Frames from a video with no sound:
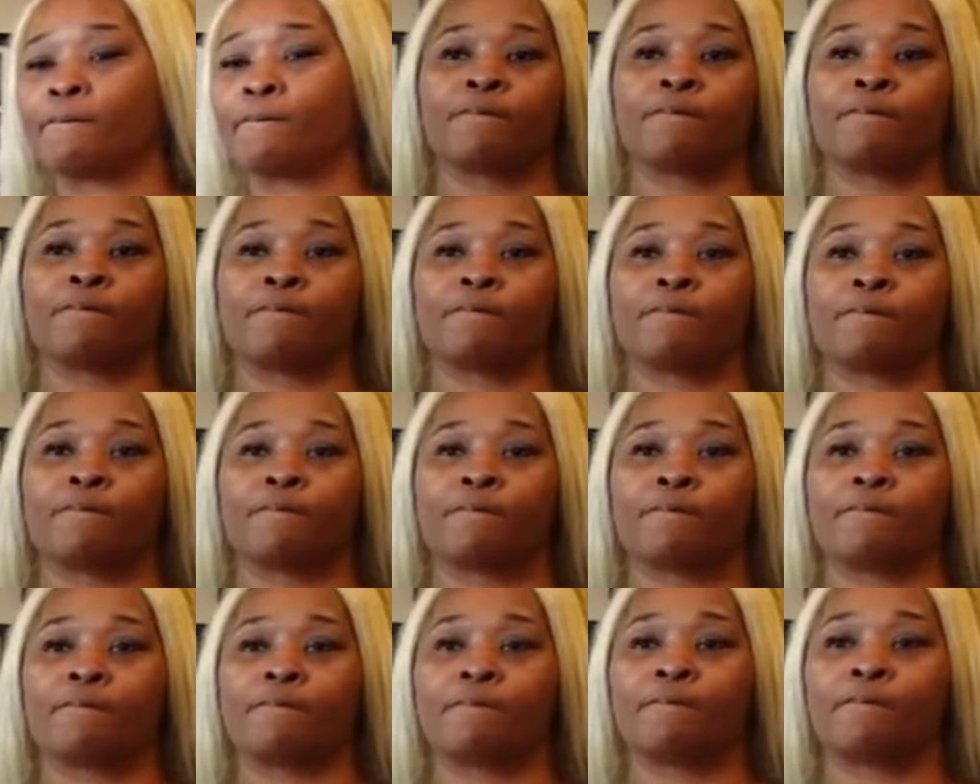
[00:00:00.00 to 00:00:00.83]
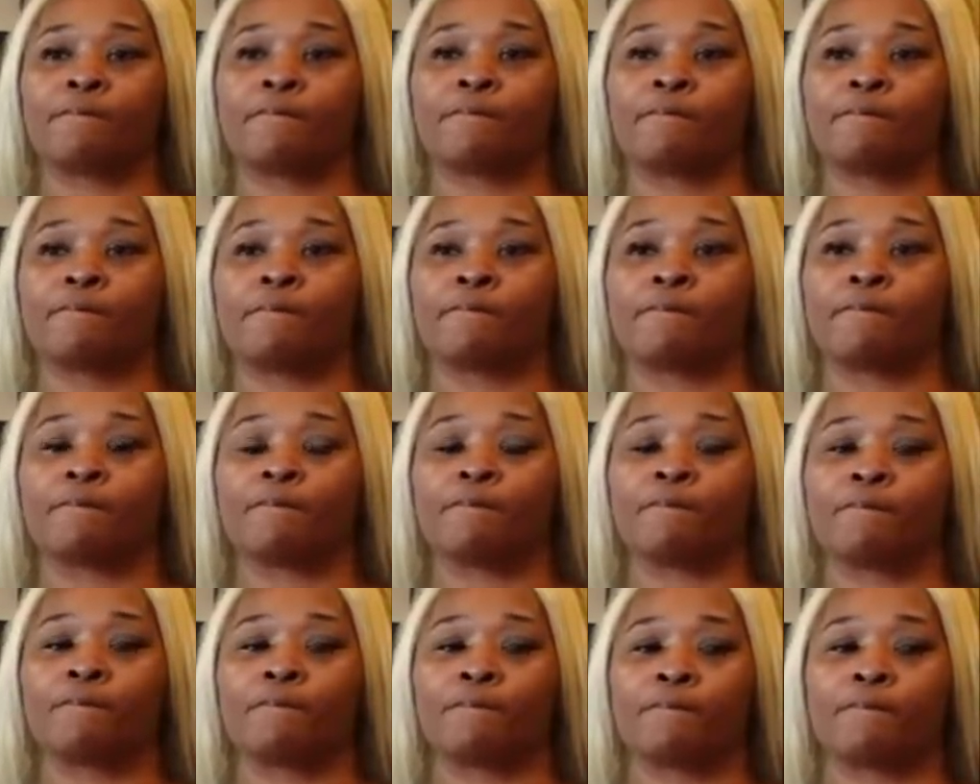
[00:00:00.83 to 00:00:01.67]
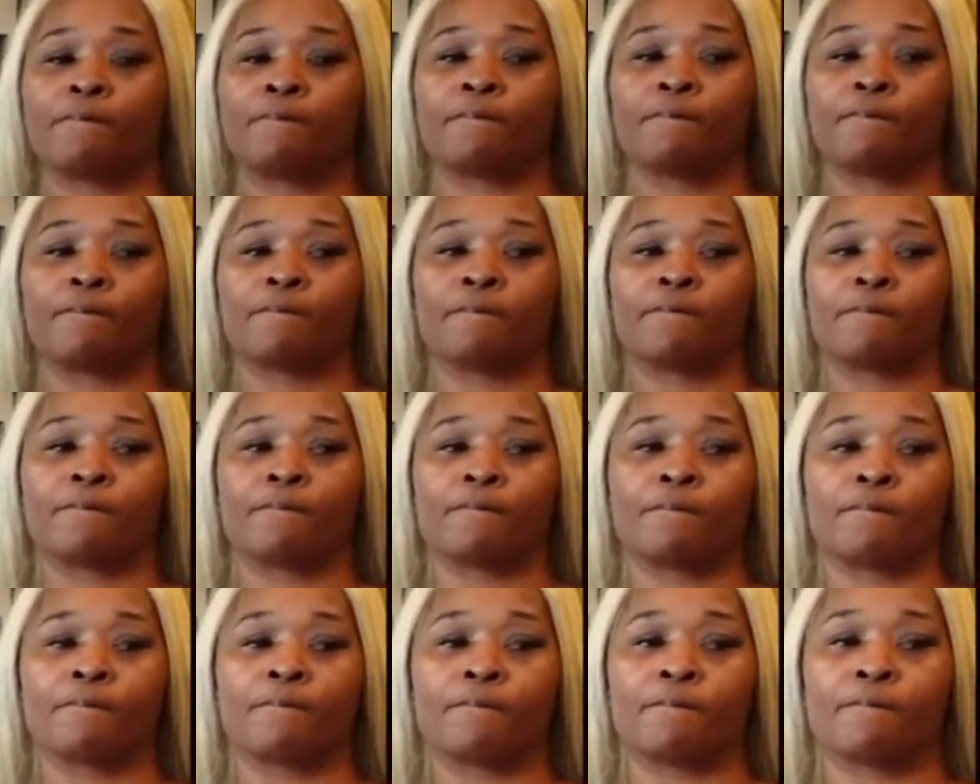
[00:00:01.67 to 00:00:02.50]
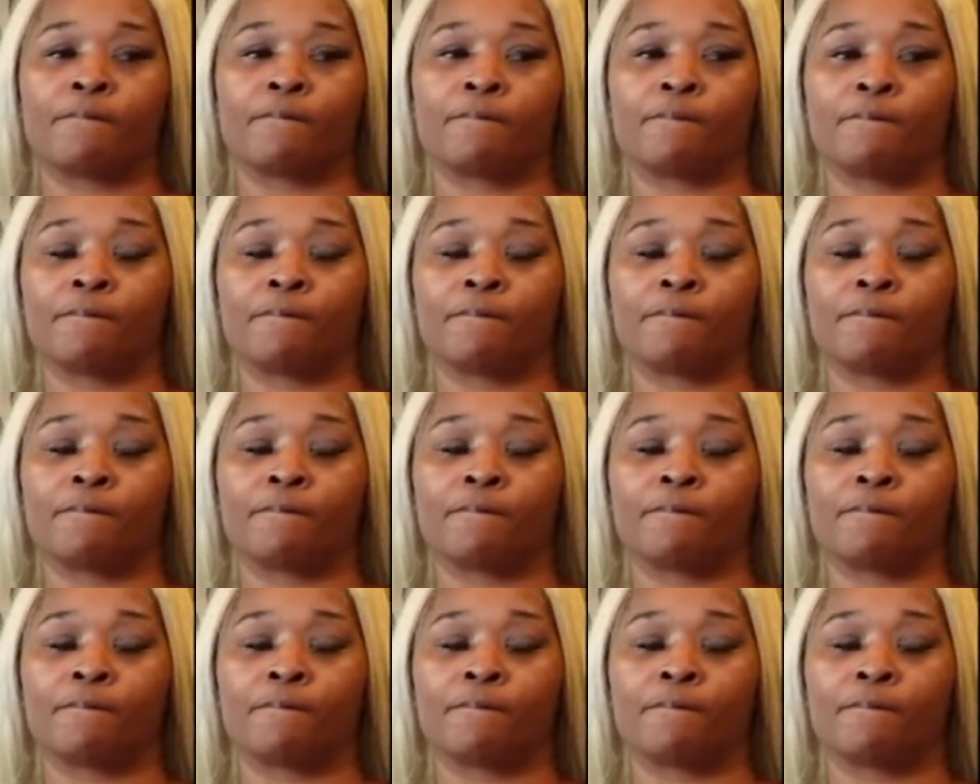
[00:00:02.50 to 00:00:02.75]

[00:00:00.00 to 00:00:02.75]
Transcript: [no speech]